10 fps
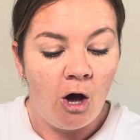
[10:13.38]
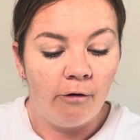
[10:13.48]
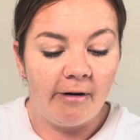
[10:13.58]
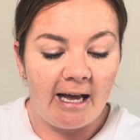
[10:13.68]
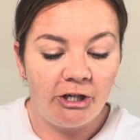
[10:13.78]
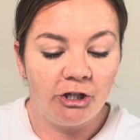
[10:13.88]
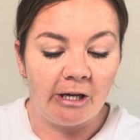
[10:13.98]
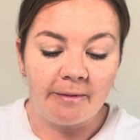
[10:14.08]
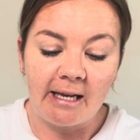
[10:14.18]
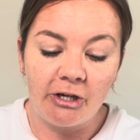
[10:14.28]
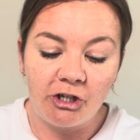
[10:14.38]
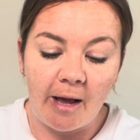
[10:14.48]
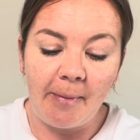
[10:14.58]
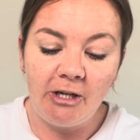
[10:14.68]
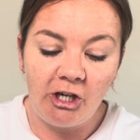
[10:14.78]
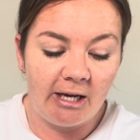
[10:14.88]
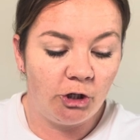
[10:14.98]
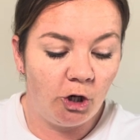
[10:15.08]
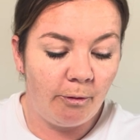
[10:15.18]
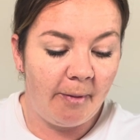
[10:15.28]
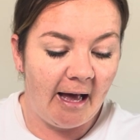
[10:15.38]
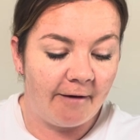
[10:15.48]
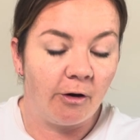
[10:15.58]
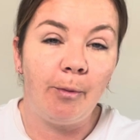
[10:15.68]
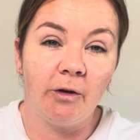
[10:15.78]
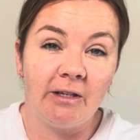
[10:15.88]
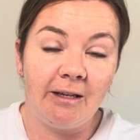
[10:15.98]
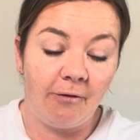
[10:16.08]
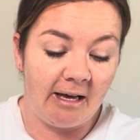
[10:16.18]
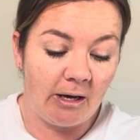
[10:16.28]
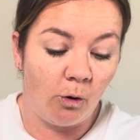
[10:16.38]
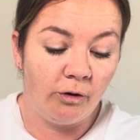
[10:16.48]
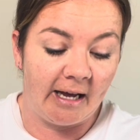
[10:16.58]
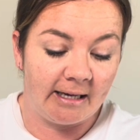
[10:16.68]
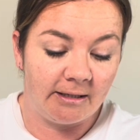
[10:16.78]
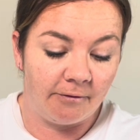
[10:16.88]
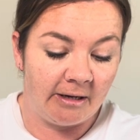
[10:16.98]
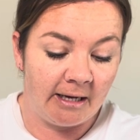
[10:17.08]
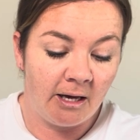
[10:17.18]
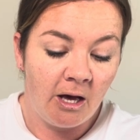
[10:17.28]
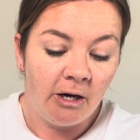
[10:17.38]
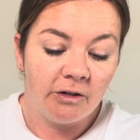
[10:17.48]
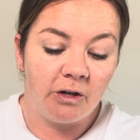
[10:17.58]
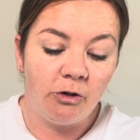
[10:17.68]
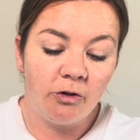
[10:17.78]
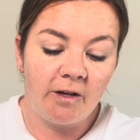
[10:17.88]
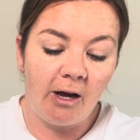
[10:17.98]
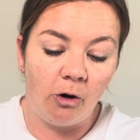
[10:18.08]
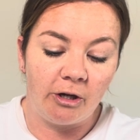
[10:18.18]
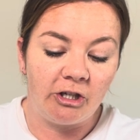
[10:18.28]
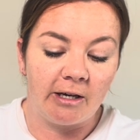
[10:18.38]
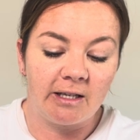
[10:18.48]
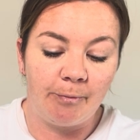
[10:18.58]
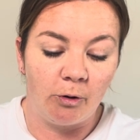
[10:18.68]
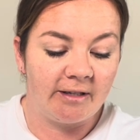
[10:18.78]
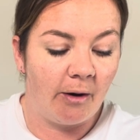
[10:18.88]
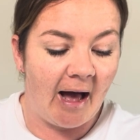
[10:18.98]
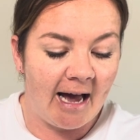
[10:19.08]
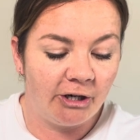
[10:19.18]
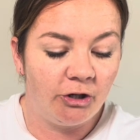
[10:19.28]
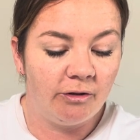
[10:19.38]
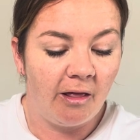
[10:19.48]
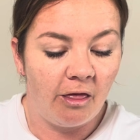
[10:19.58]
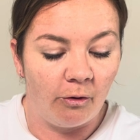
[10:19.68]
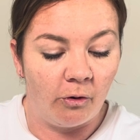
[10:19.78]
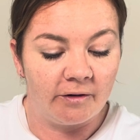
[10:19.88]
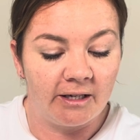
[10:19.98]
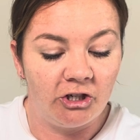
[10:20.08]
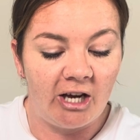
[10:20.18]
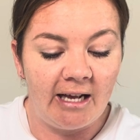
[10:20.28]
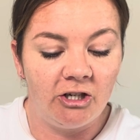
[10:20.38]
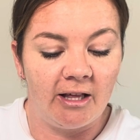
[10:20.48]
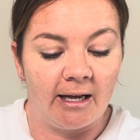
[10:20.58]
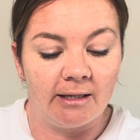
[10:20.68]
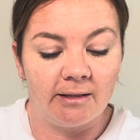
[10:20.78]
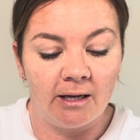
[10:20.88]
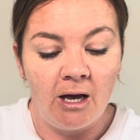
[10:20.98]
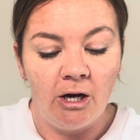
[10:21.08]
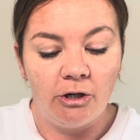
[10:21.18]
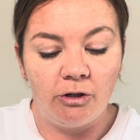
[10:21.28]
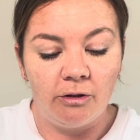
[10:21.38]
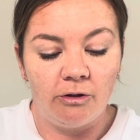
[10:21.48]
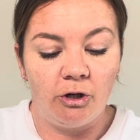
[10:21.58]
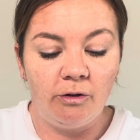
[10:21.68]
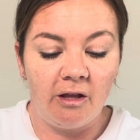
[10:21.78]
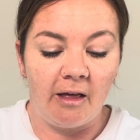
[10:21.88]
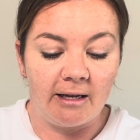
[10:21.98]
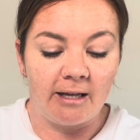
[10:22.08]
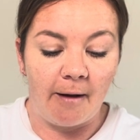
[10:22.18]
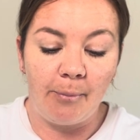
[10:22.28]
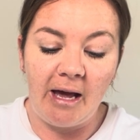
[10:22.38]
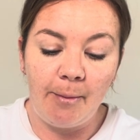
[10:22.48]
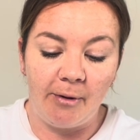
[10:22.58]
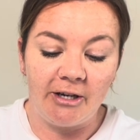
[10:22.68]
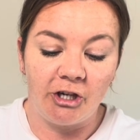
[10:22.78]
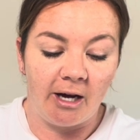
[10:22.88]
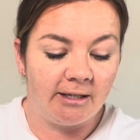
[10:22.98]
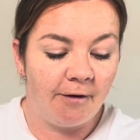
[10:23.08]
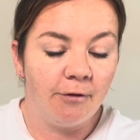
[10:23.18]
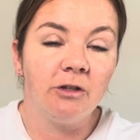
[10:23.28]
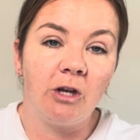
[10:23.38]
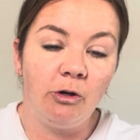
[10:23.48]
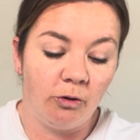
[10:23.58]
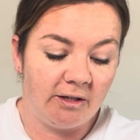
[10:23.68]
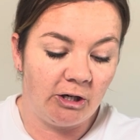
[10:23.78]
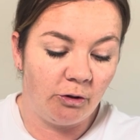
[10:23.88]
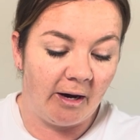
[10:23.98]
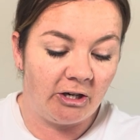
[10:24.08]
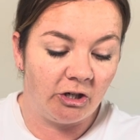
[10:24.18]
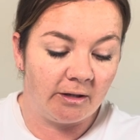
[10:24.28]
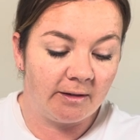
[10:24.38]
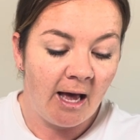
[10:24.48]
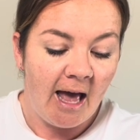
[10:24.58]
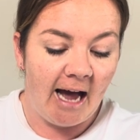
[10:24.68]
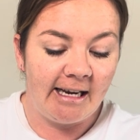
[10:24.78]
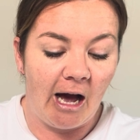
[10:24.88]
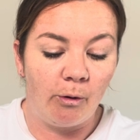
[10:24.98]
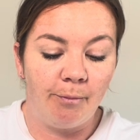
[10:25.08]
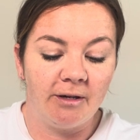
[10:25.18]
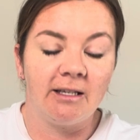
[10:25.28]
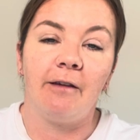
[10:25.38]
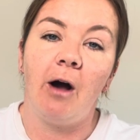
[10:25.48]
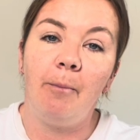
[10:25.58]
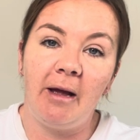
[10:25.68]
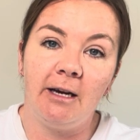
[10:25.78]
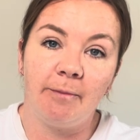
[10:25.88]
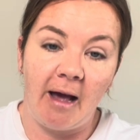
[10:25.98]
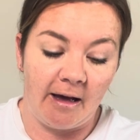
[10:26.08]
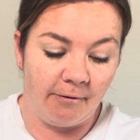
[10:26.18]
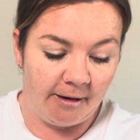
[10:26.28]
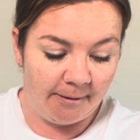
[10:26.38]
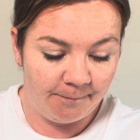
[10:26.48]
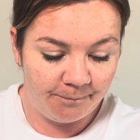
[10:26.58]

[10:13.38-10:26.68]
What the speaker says: Relationships can shape and change human behaviour positively or negatively. Social psychology explores how attitudes and thoughts can change things due to things like peer pressure, different social situations, and how we perceive our peers' behaviour.